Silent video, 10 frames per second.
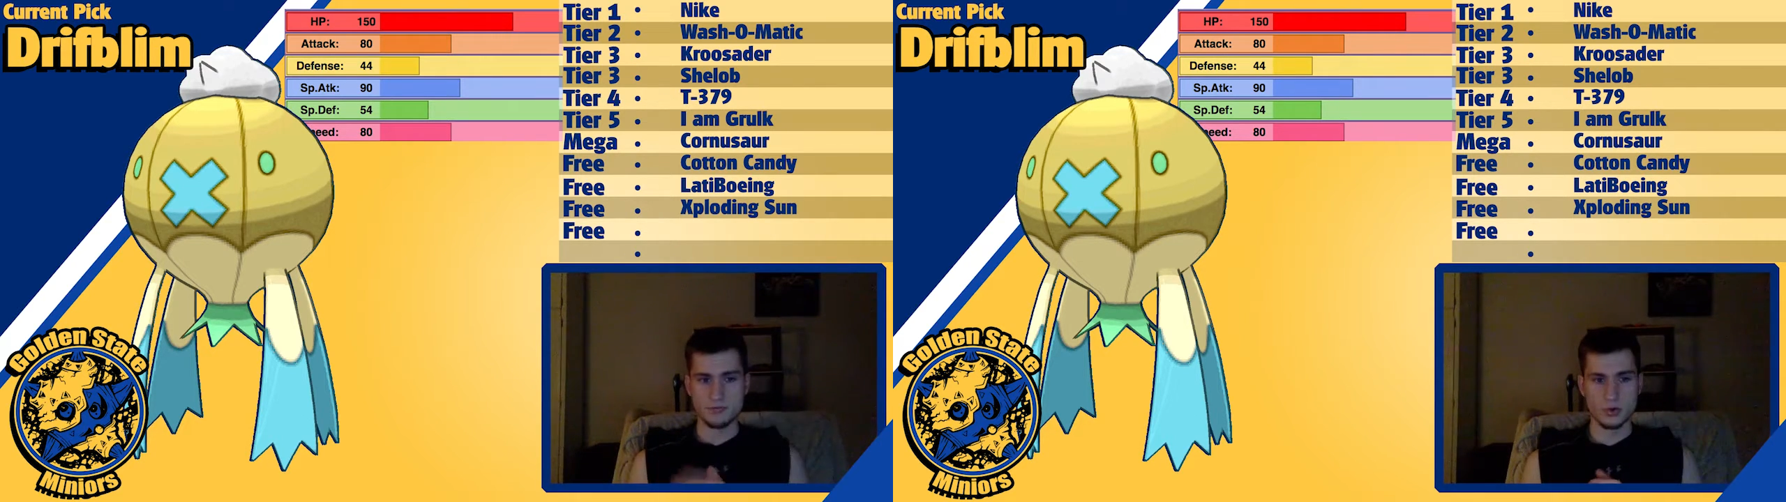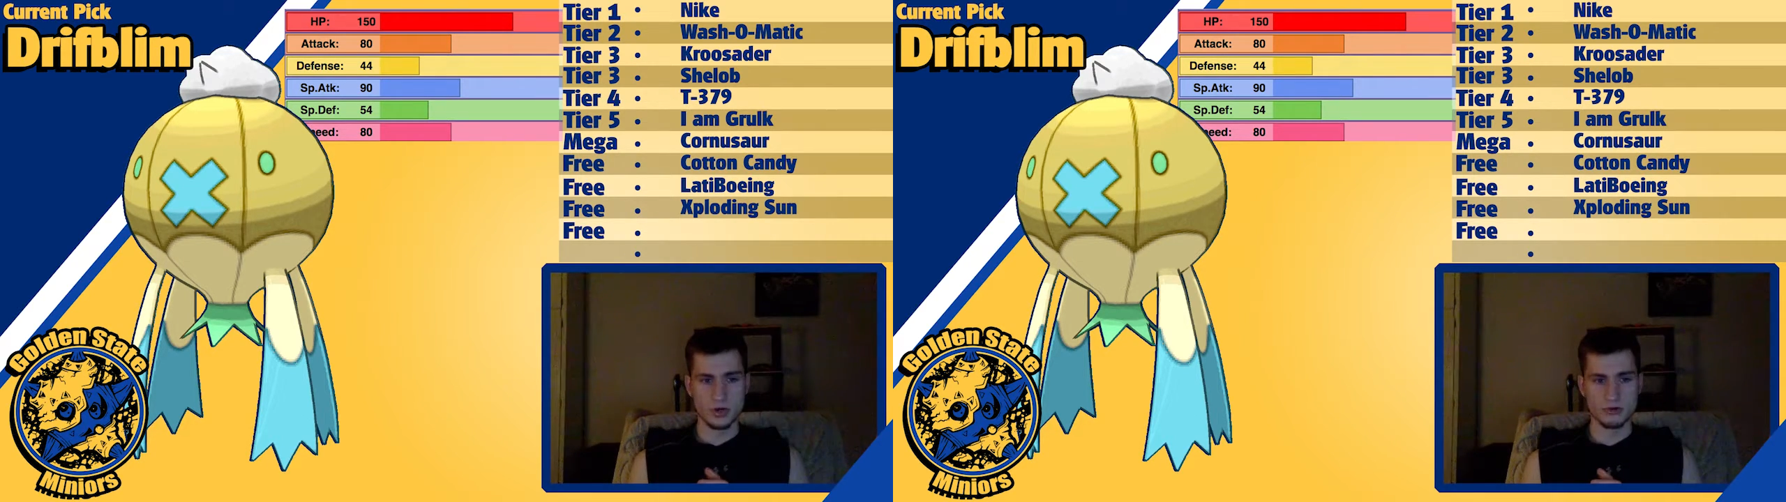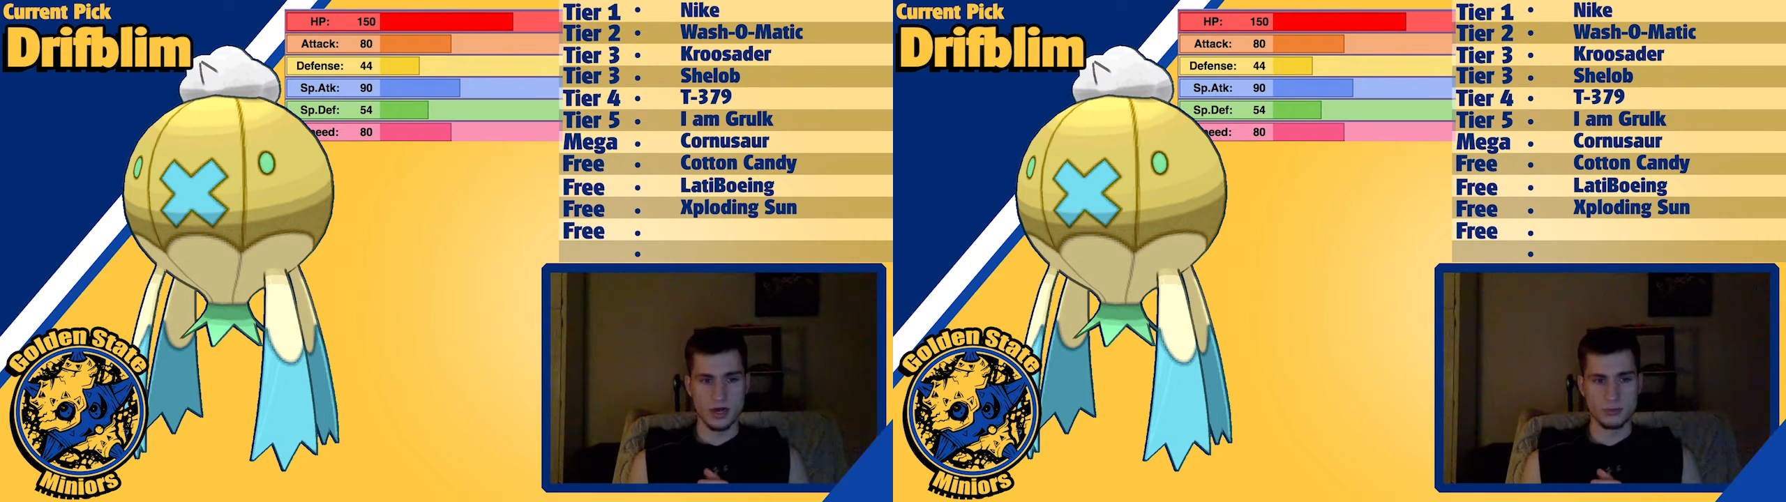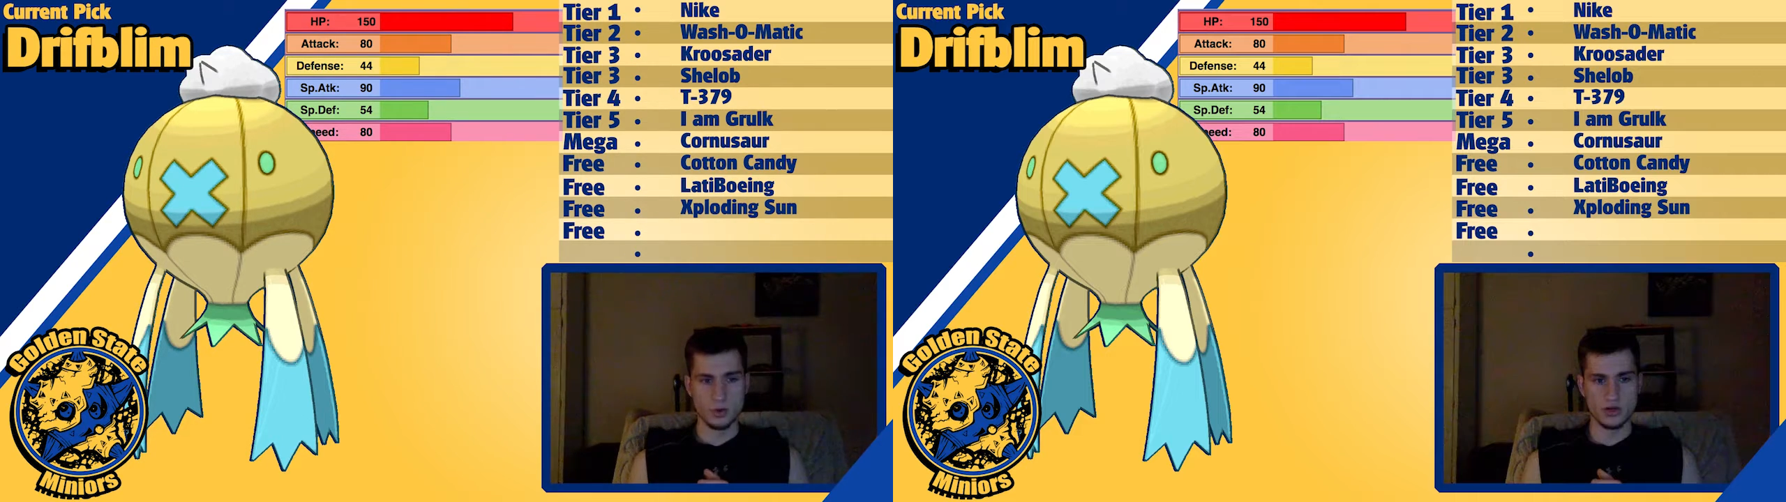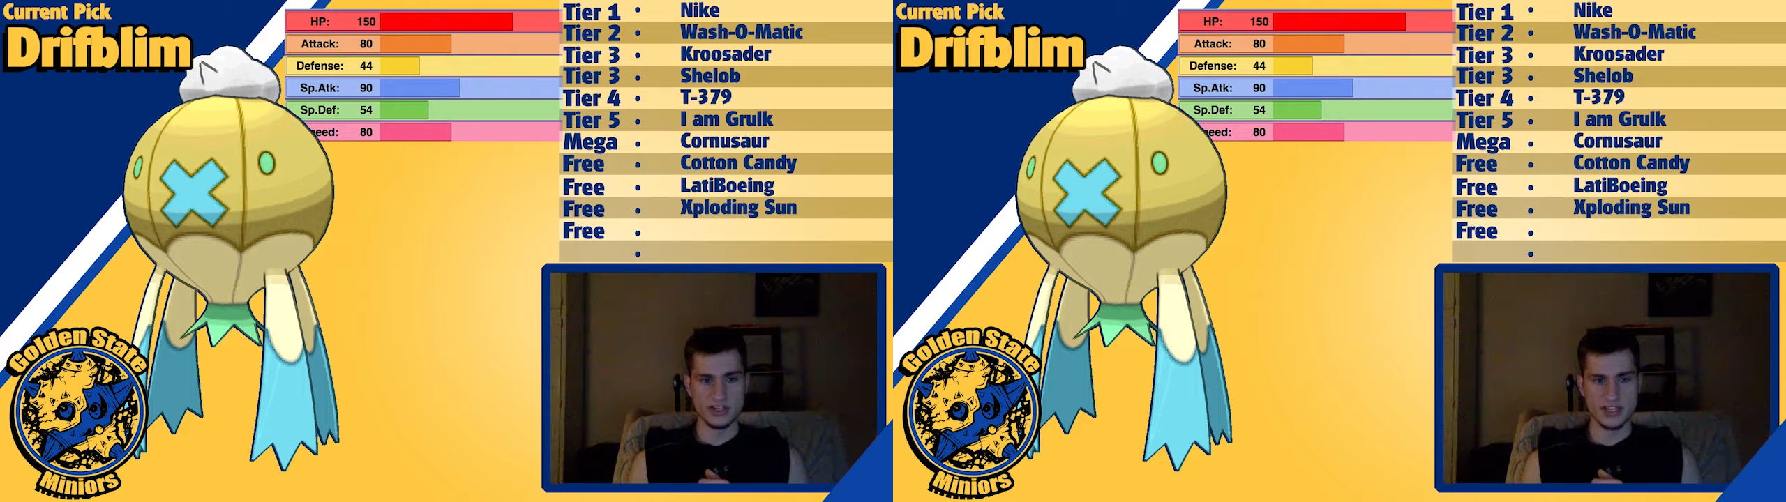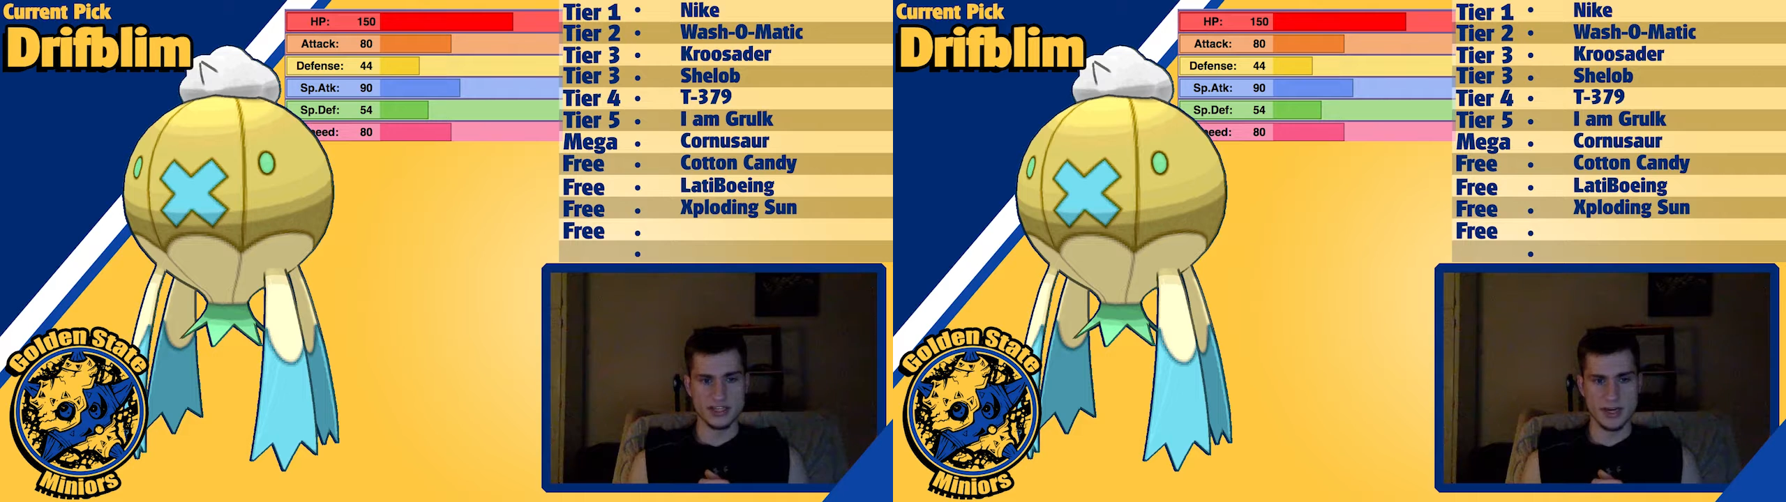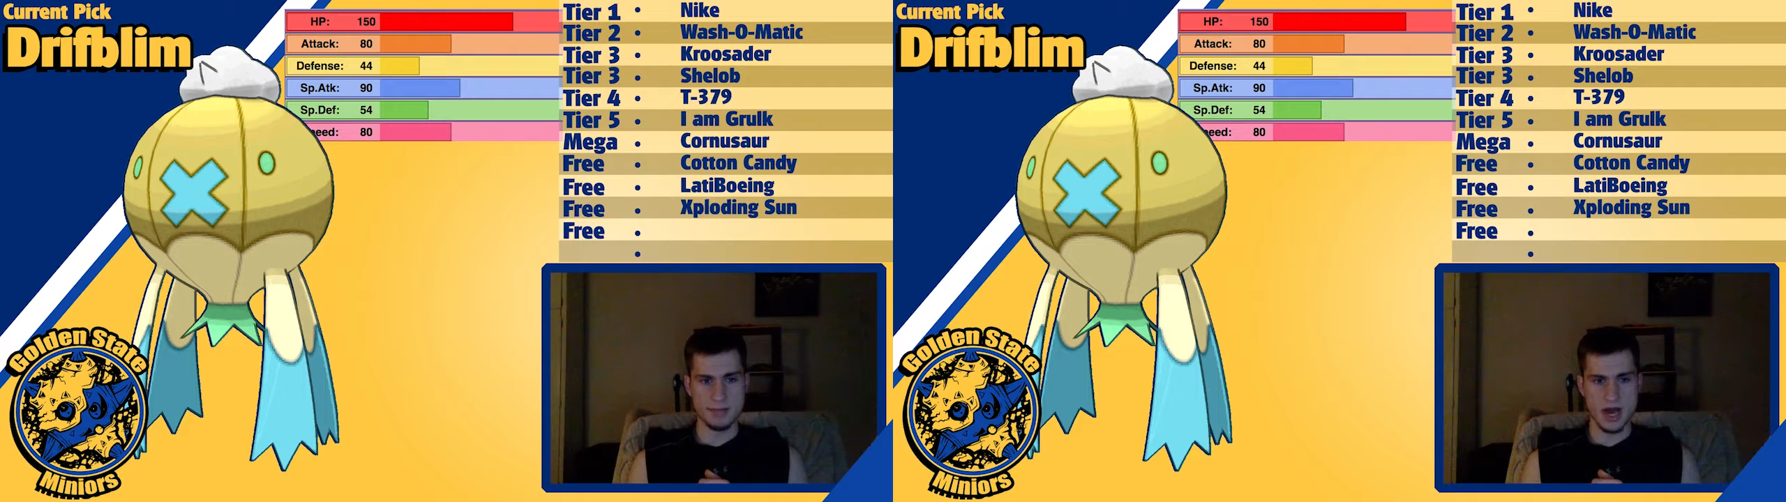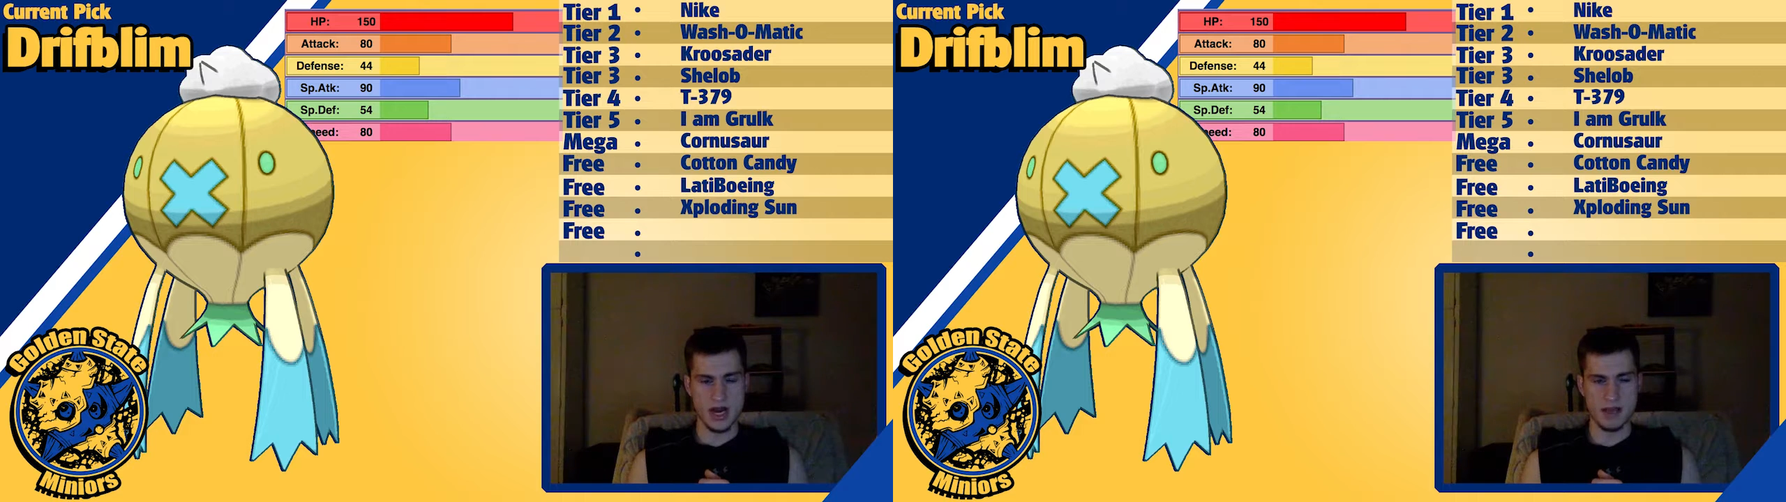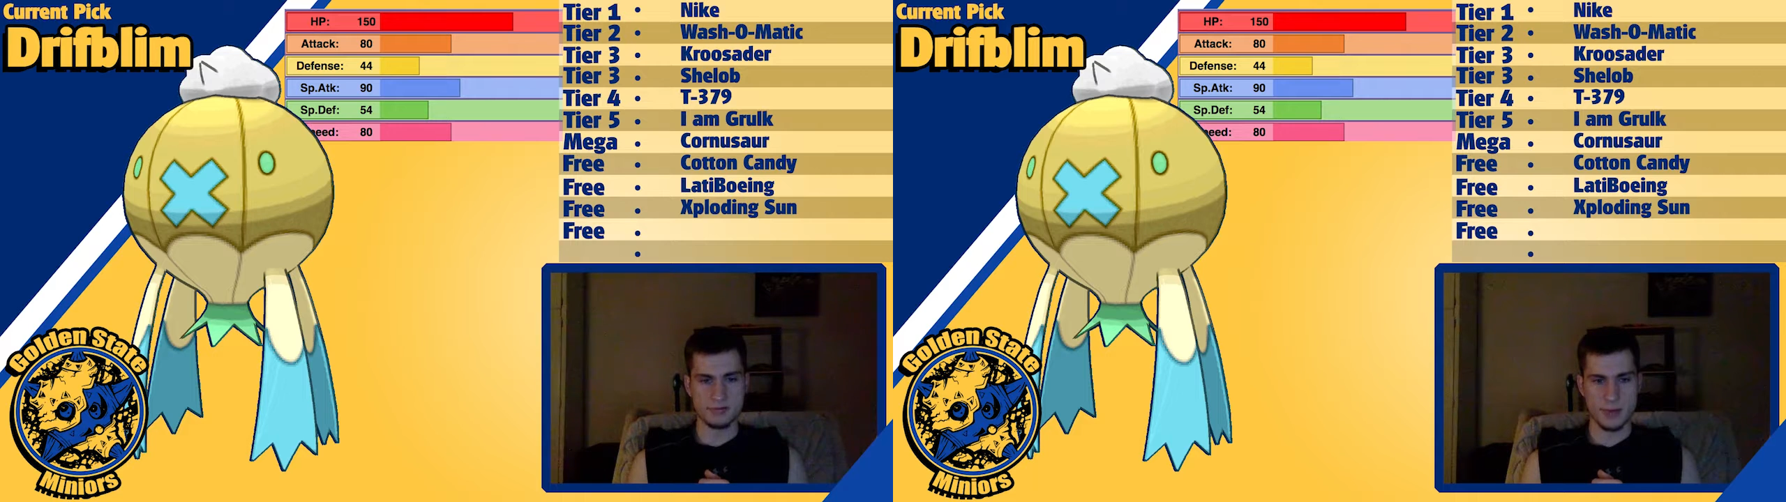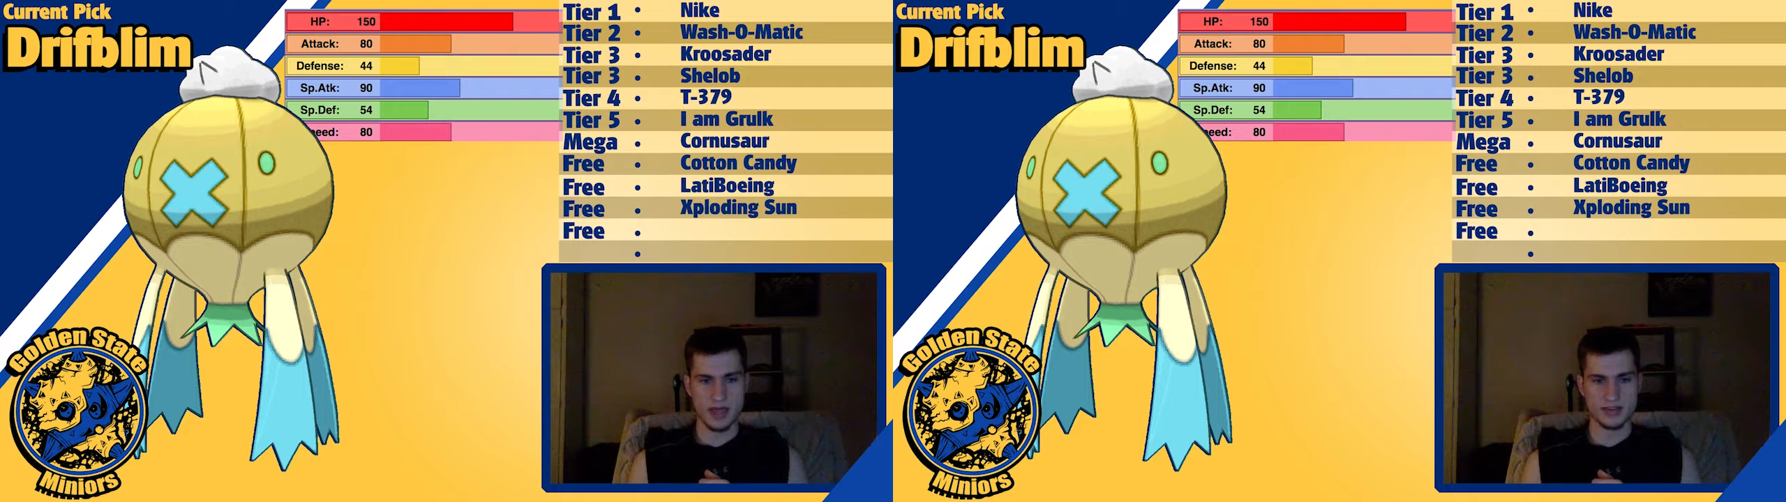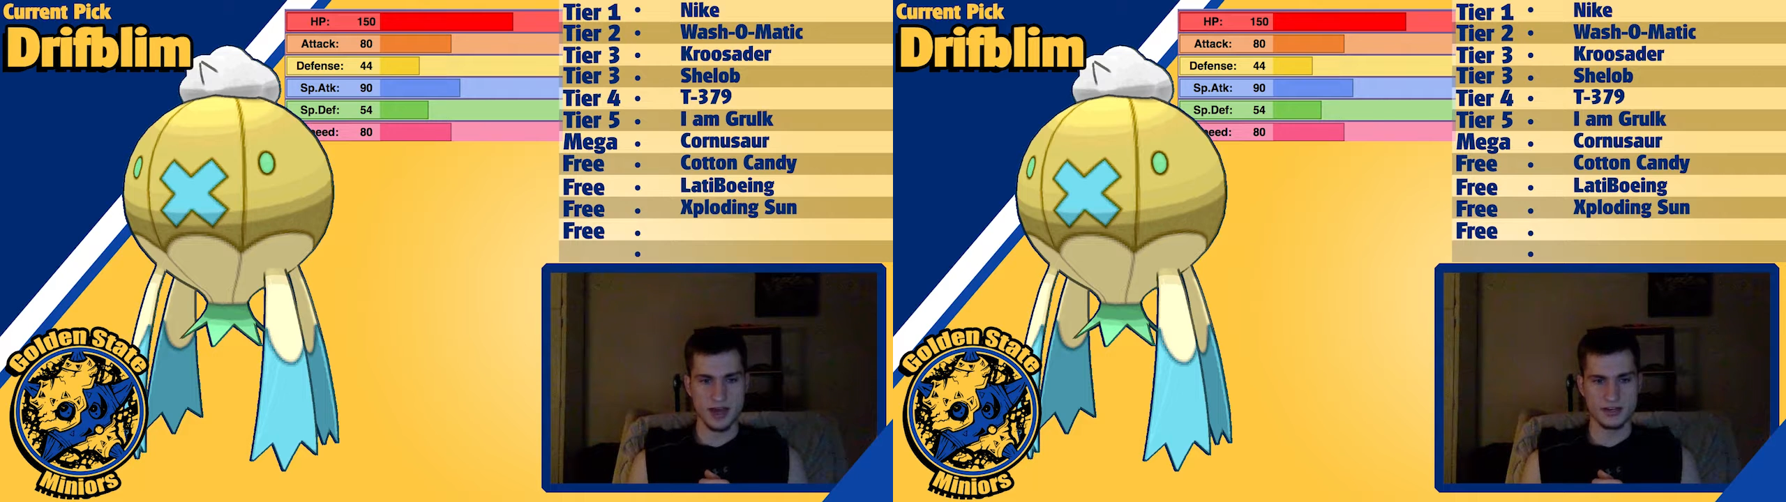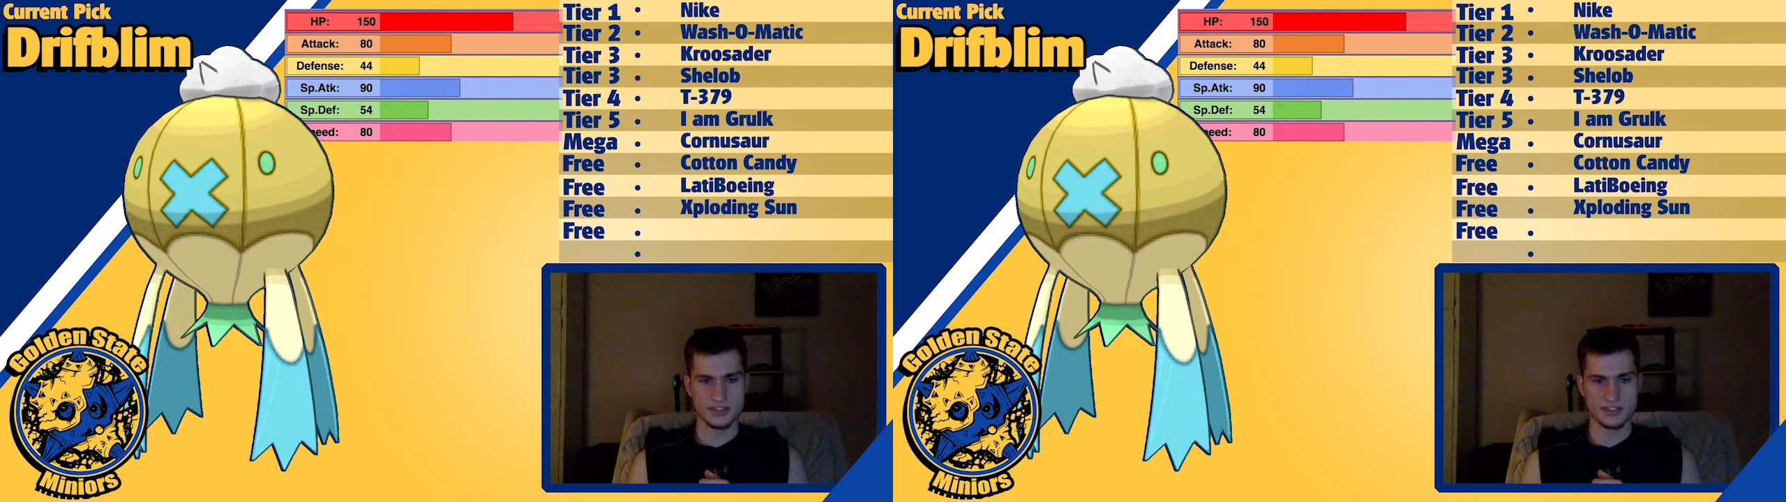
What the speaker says: If you want to run more Destiny Bond Aftermath kind of